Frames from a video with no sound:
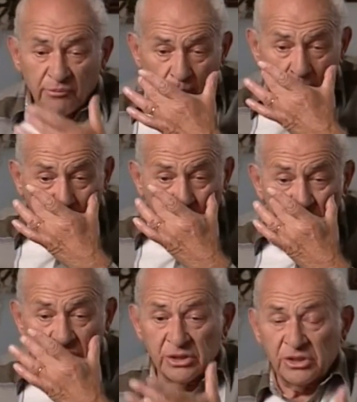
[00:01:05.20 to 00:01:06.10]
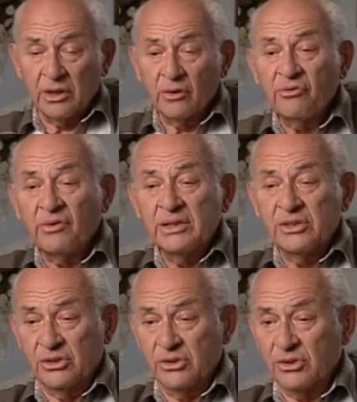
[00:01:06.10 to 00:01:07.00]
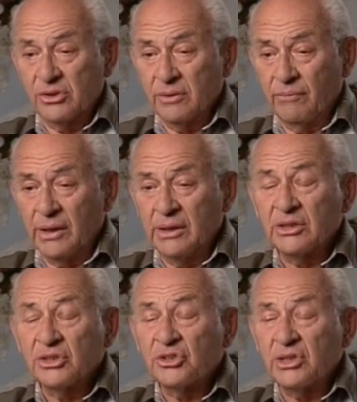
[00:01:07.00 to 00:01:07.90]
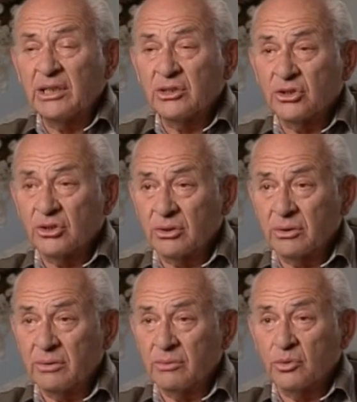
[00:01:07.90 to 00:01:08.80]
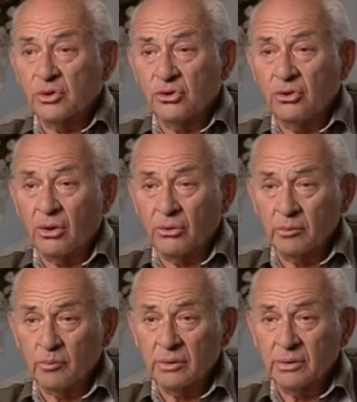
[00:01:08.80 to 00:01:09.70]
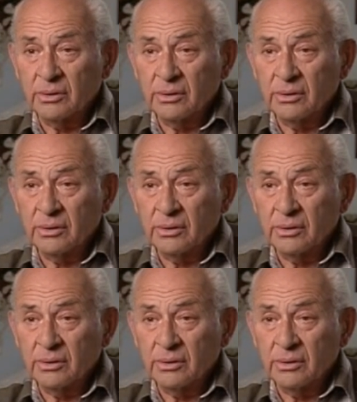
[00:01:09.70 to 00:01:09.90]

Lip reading: bones instead of faces, and the stench was so horrible.